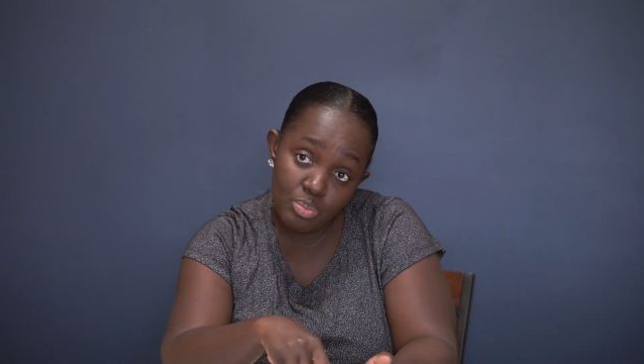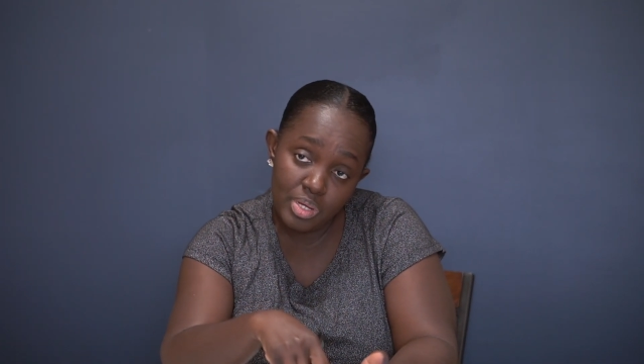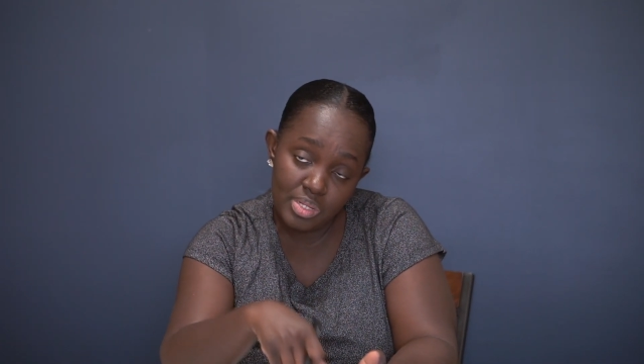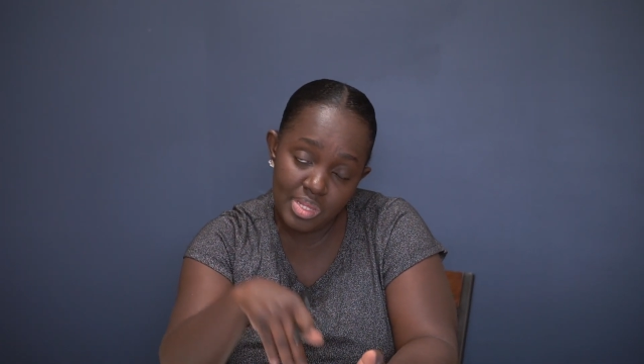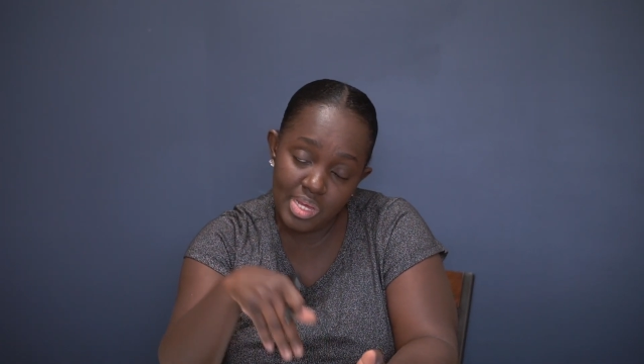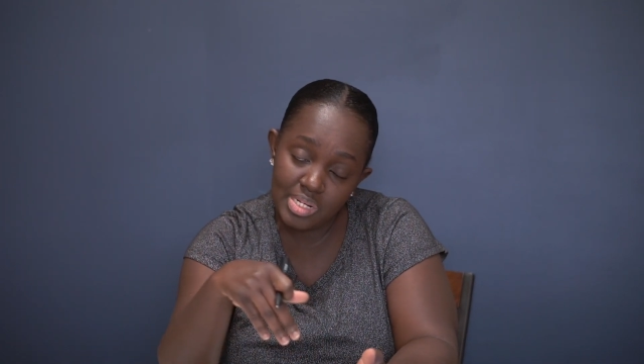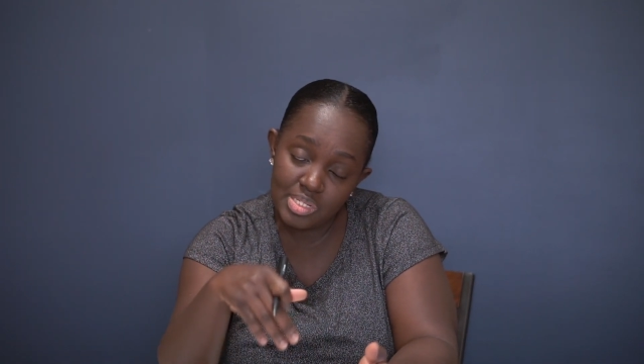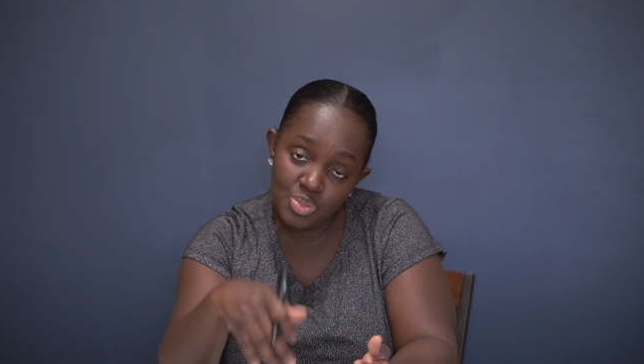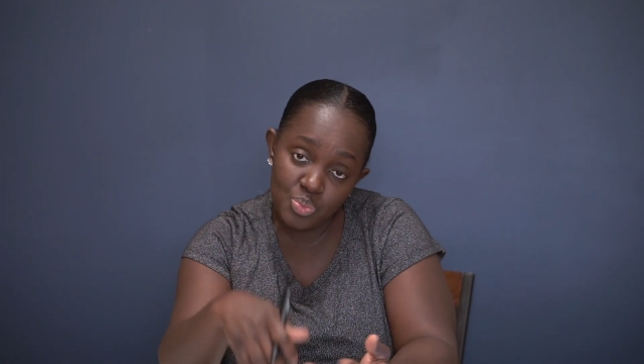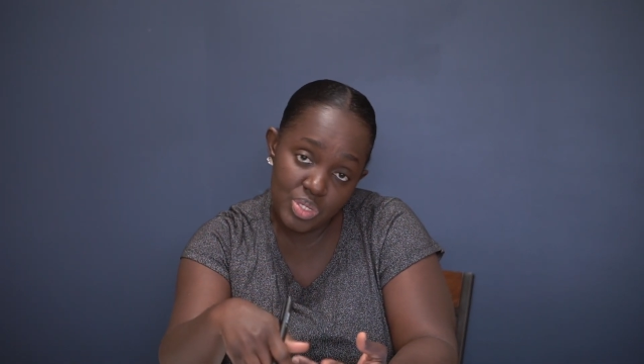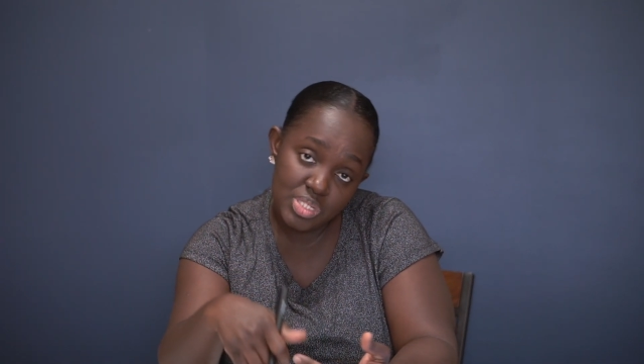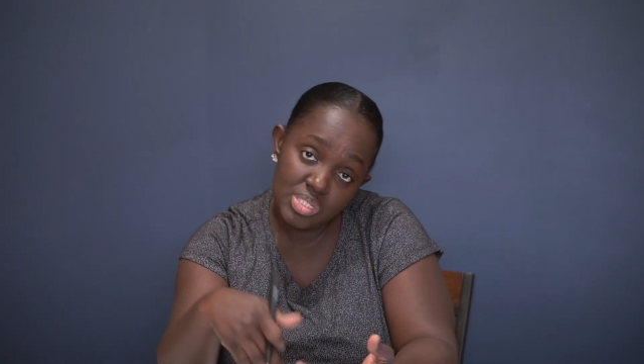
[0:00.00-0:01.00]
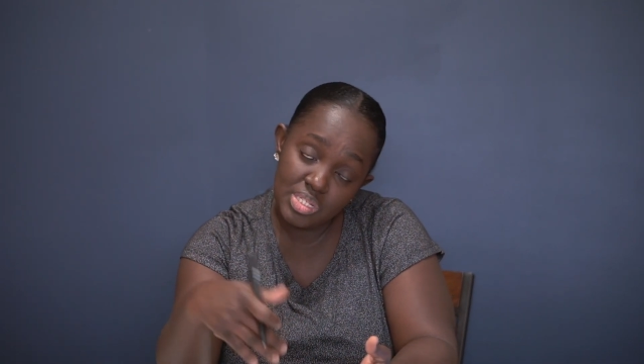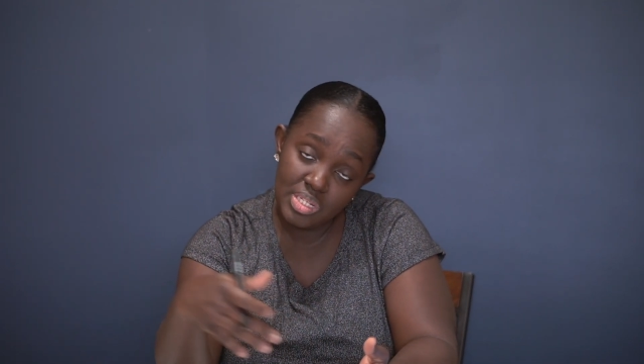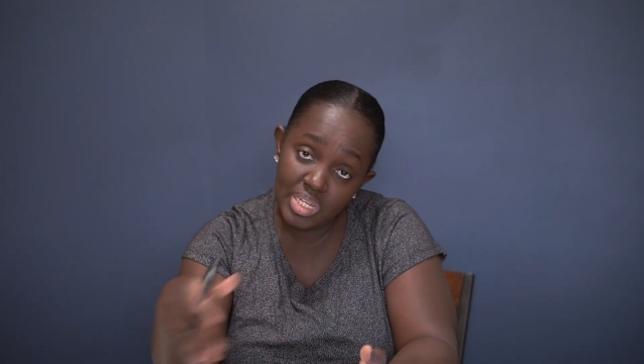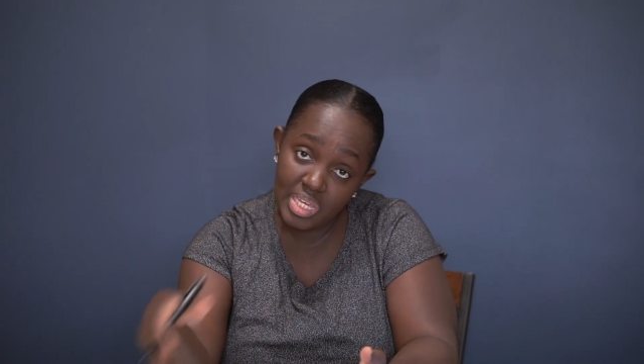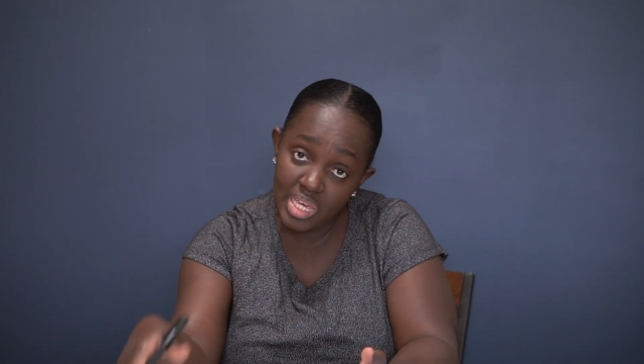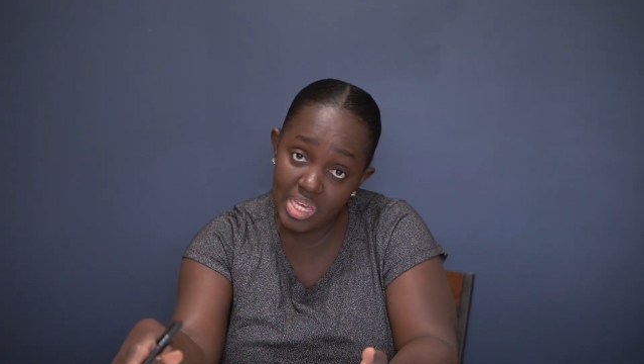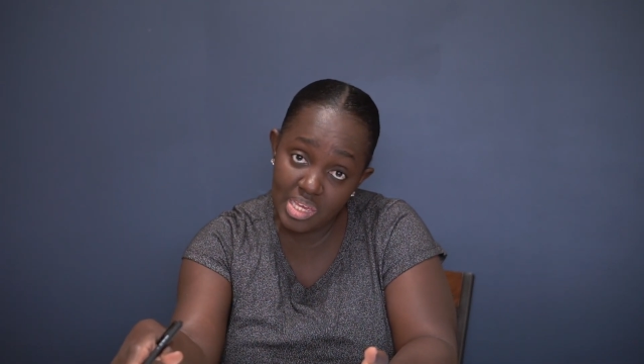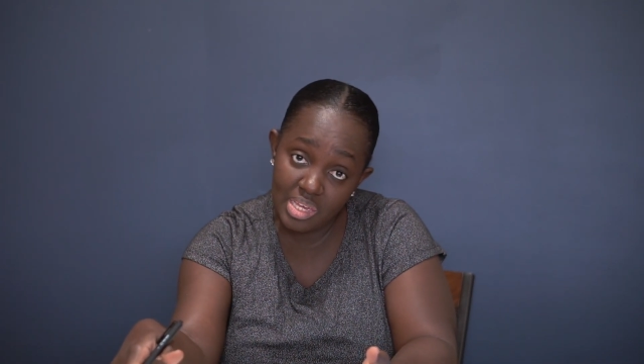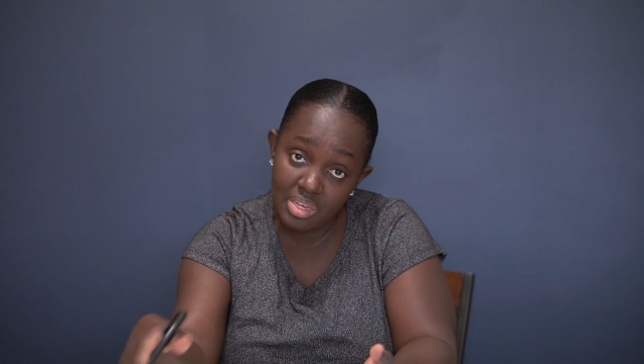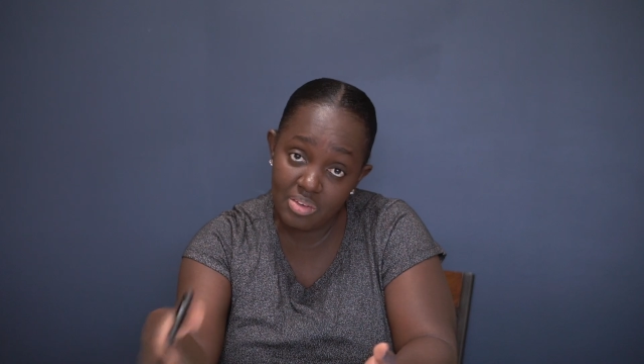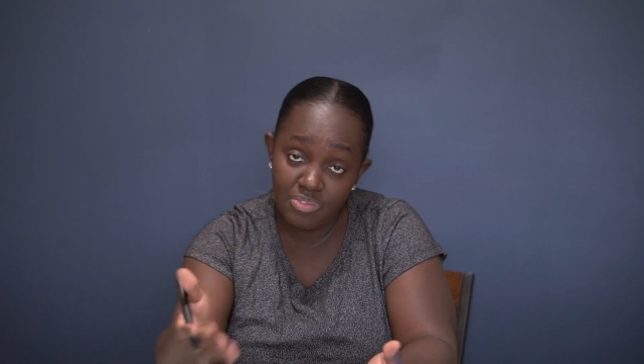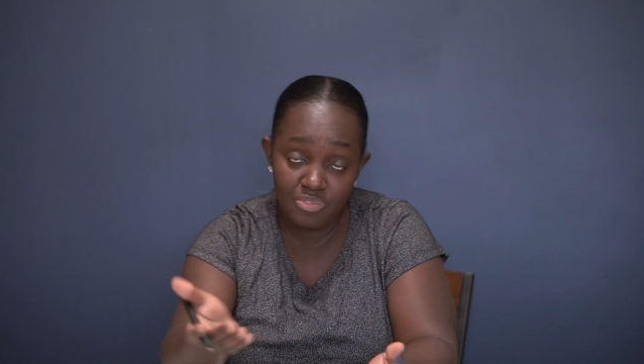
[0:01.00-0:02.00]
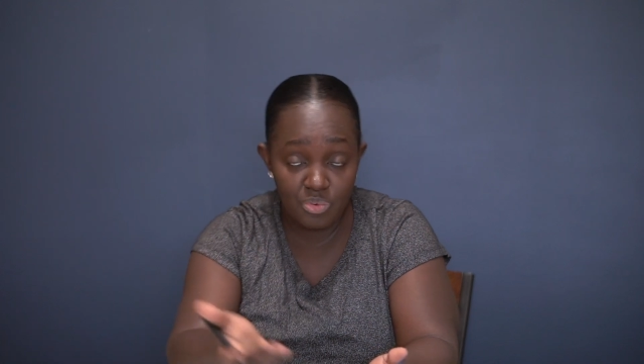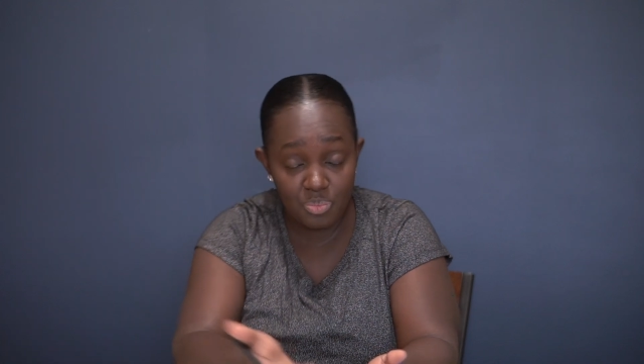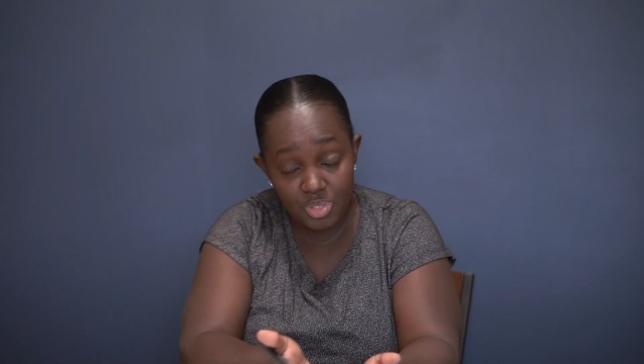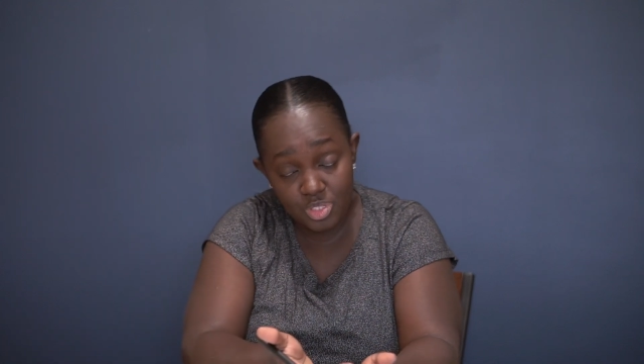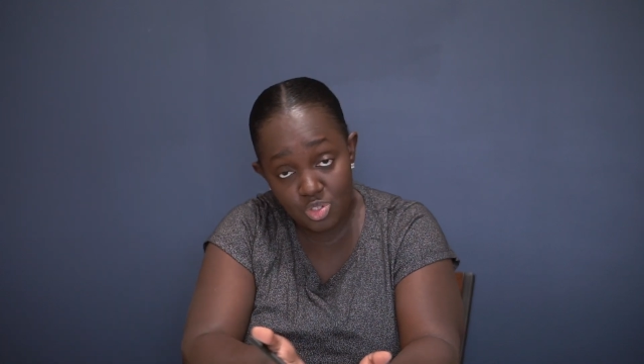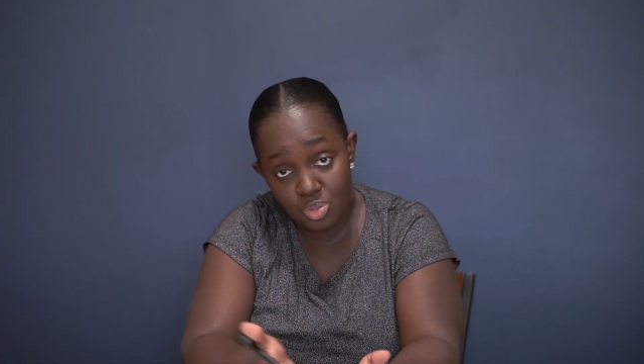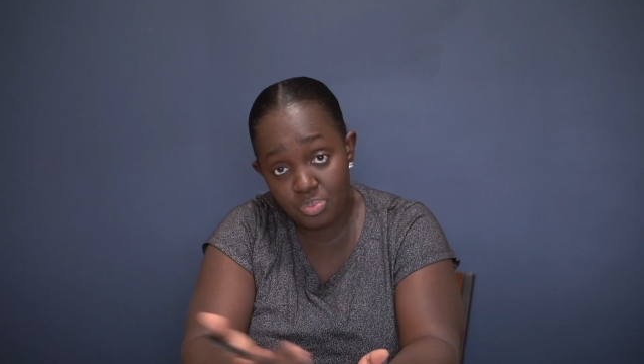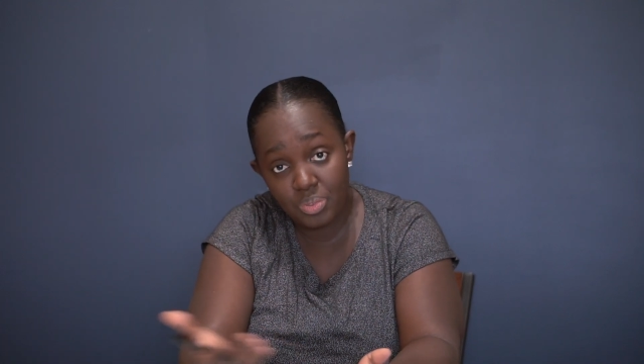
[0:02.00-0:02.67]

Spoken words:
but that is wasting the cake from the top.